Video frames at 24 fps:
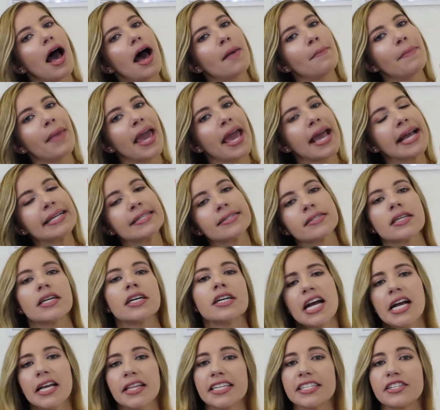amazing.
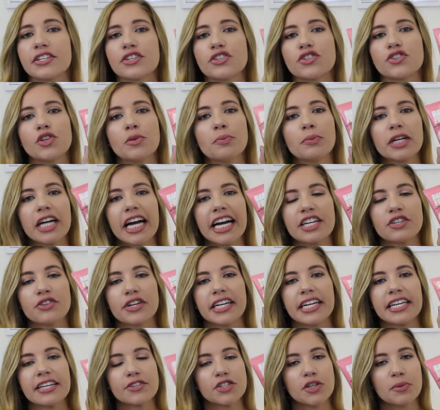This is super
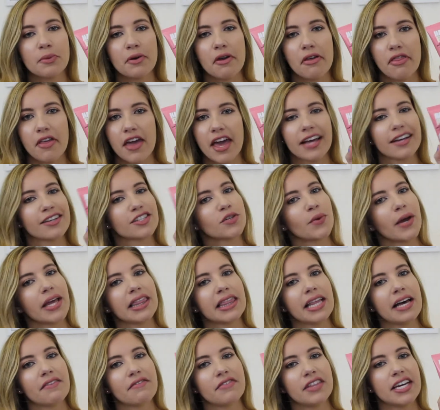hydrating, super thick, so I
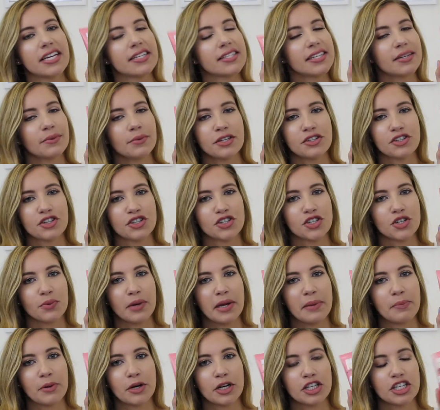love this. It was just a
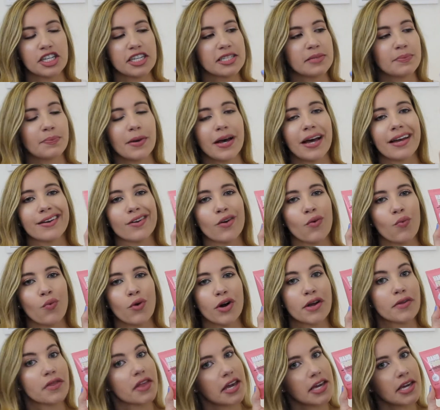repurchase, but
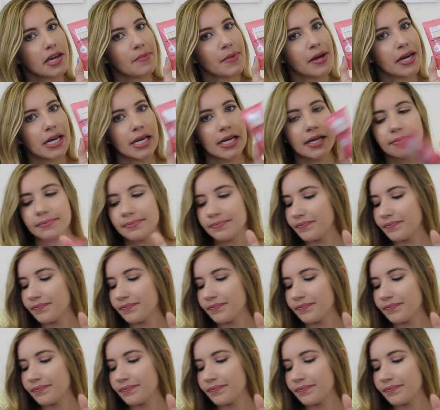worth your money.